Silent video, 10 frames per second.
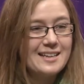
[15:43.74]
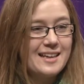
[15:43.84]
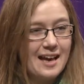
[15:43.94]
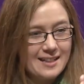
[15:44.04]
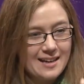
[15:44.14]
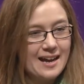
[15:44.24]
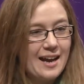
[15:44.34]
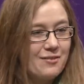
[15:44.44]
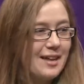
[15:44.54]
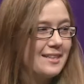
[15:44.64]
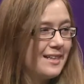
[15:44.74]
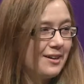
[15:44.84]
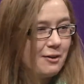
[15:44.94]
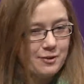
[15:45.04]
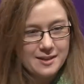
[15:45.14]
Now that I have that down,
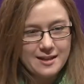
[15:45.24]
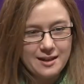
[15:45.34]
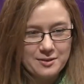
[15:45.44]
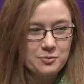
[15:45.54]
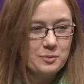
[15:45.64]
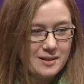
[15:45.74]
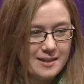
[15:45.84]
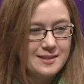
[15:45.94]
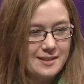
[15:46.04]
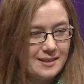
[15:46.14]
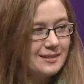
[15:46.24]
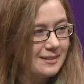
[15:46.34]
everything else will be easy.